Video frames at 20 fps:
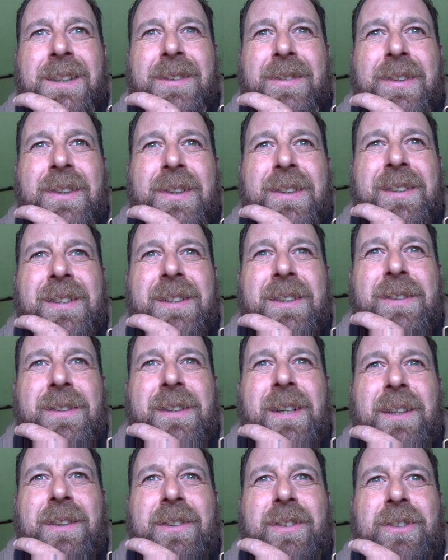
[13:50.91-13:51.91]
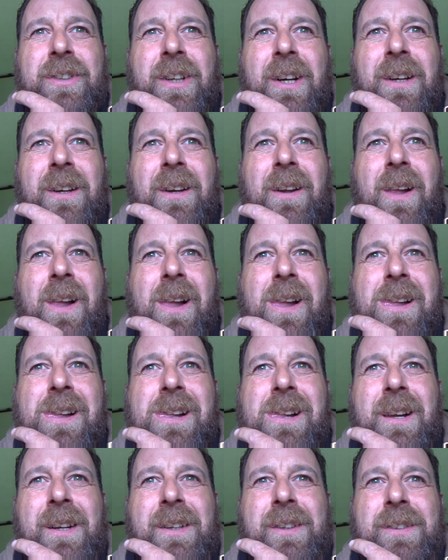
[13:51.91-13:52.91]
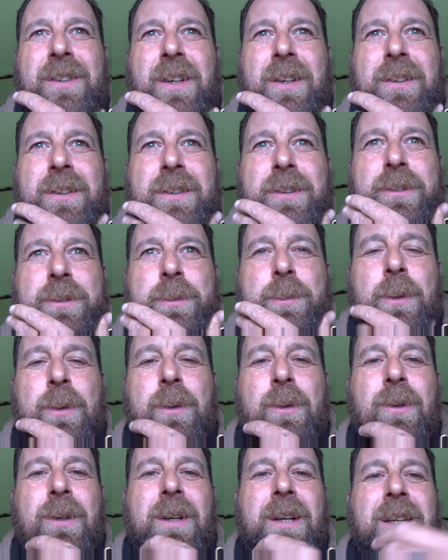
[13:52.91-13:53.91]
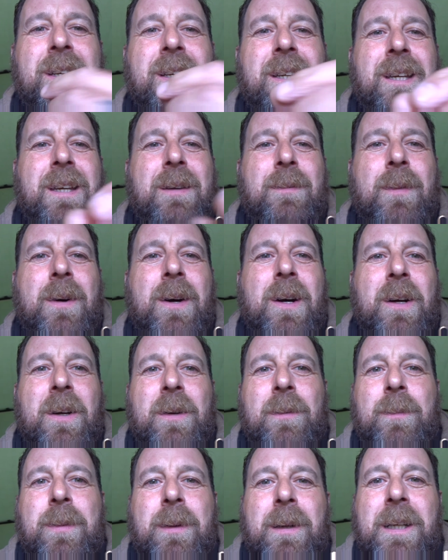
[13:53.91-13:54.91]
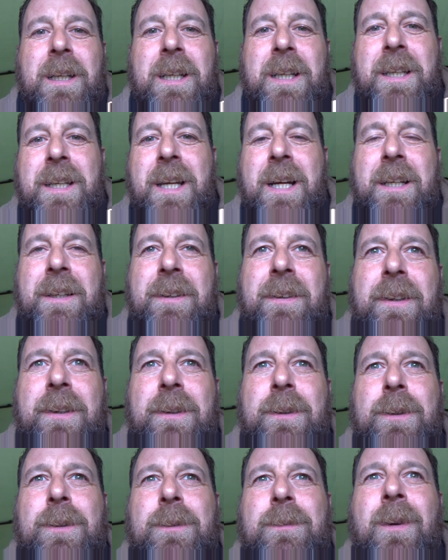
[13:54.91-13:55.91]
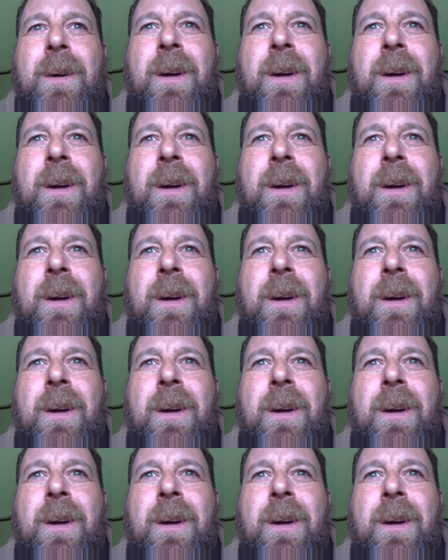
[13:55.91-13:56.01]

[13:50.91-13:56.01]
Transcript: If it is that shallow and it's only a small lake, it might completely knacker it up.